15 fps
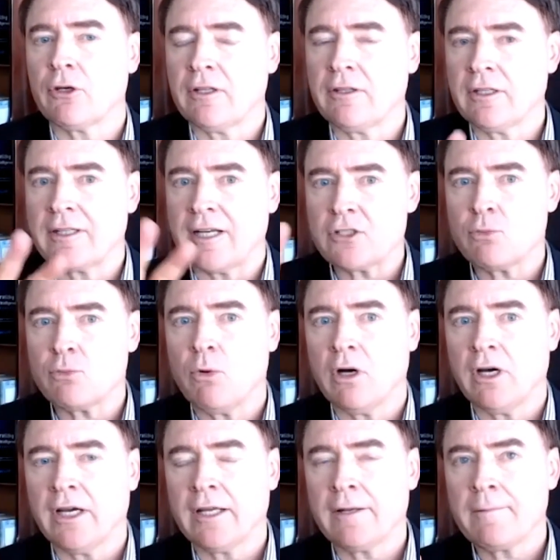I think that's
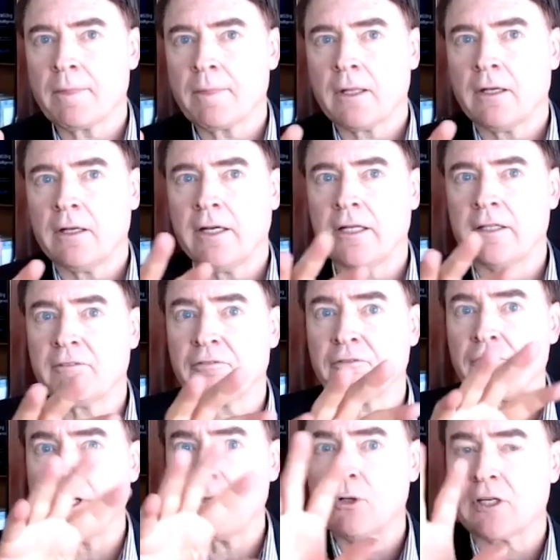why the
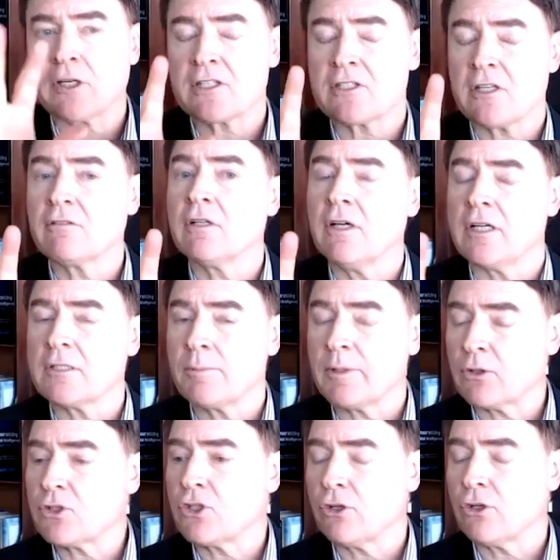framework is so nice,
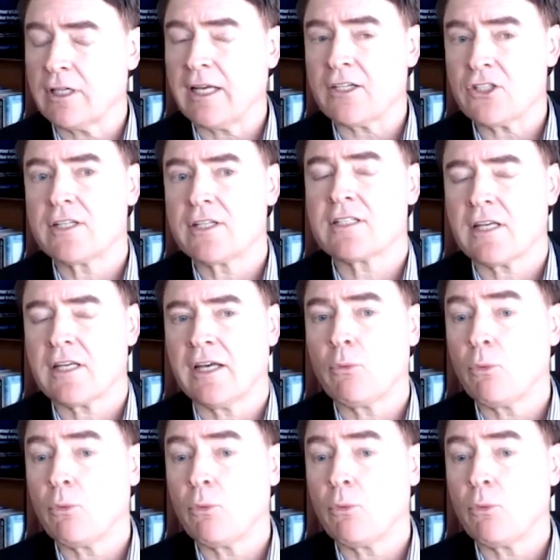because you can actually say,